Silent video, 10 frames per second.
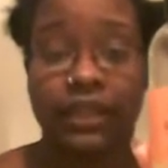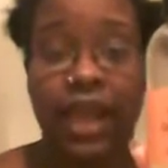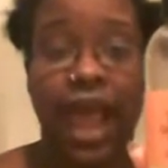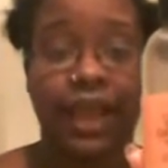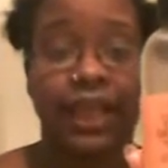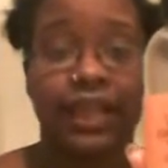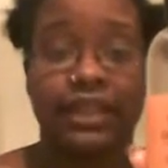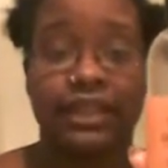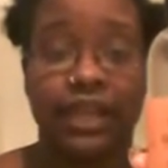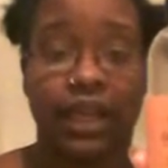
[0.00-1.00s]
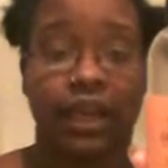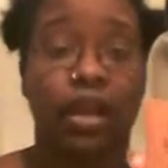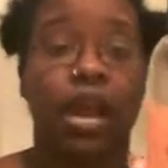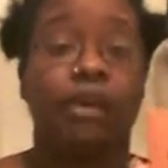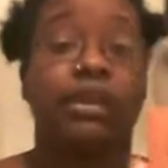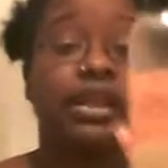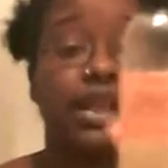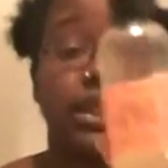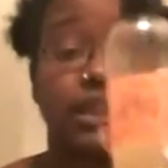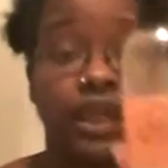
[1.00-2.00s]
tacky and sticky, but it does